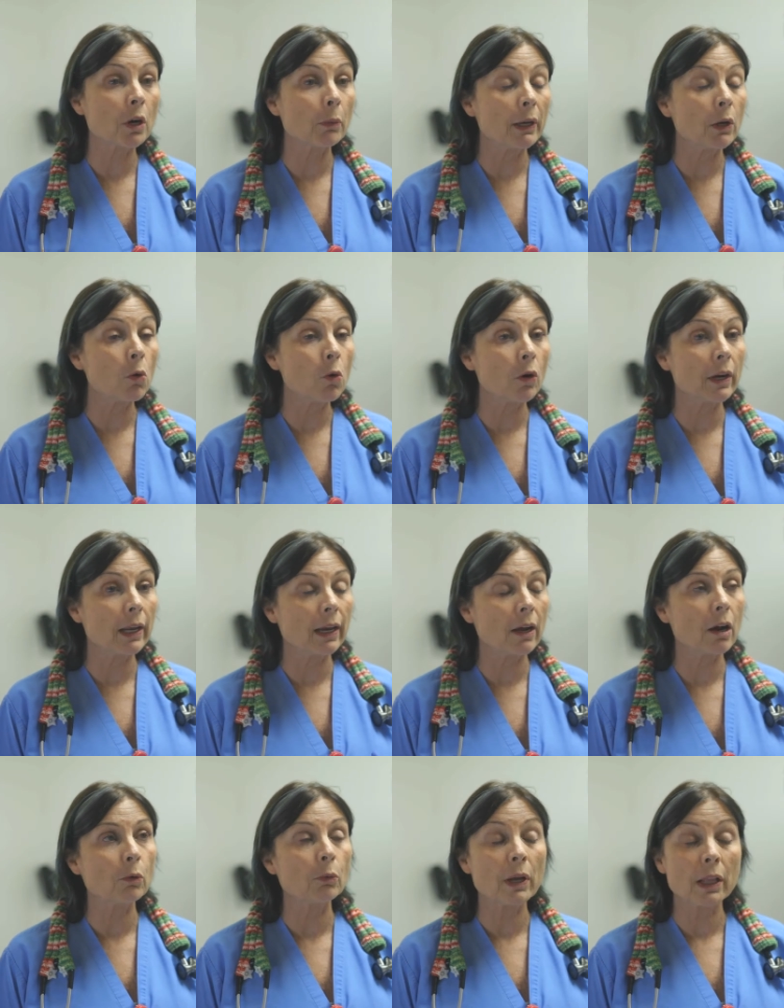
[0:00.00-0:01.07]
our
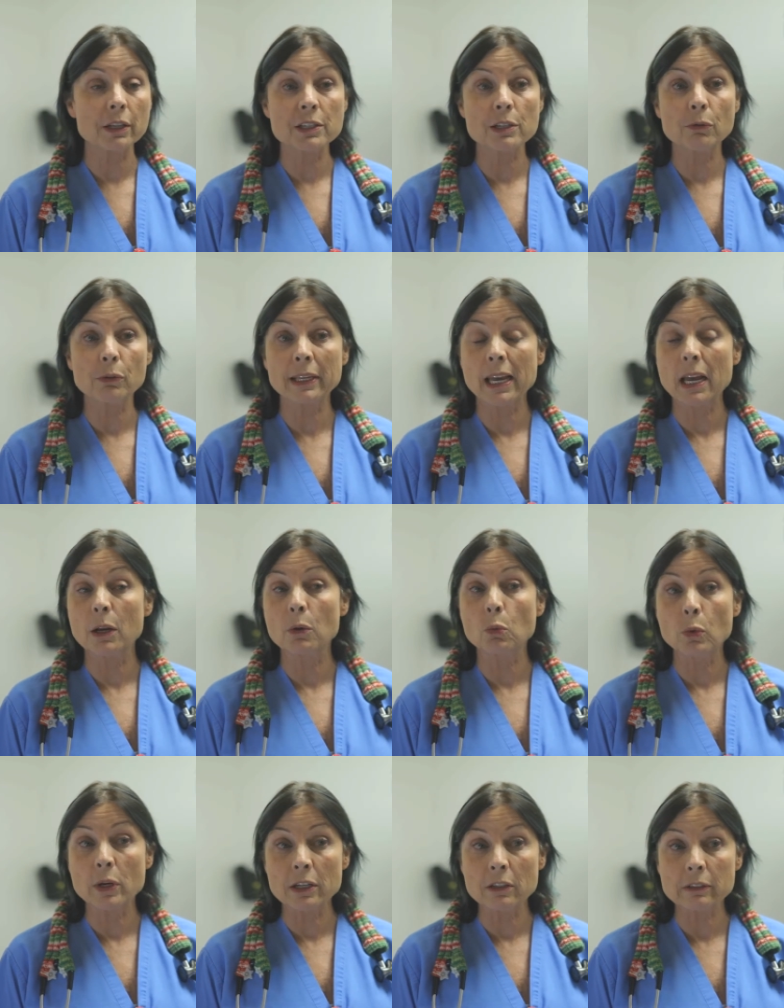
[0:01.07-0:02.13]
recording are relatively
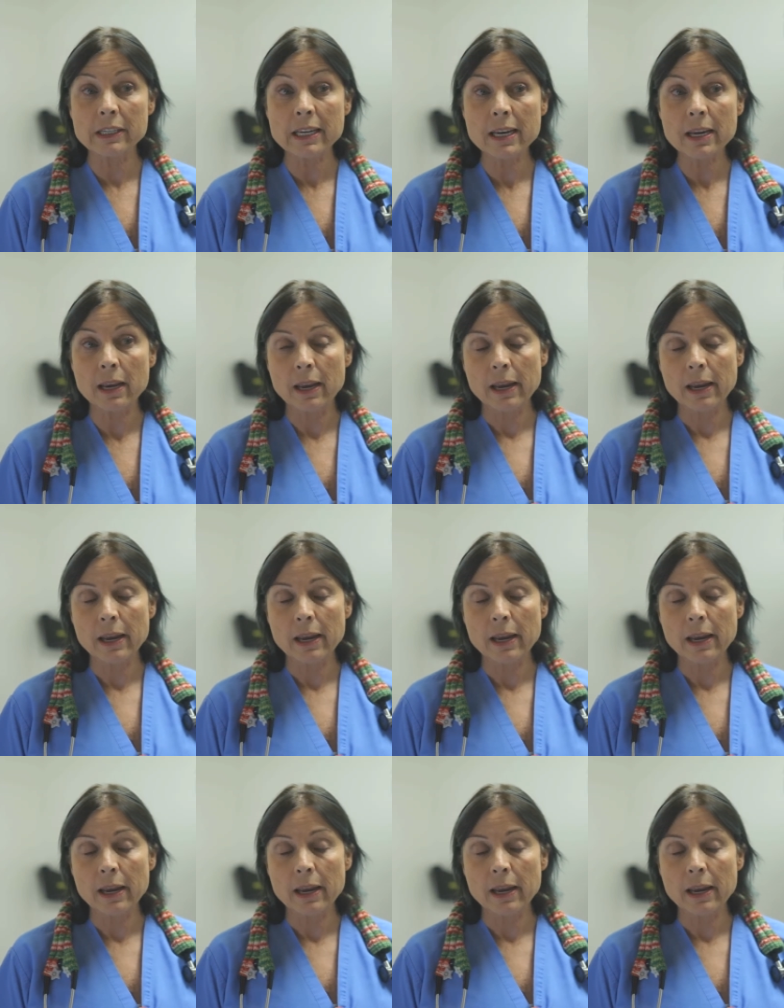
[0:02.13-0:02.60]
unwieldy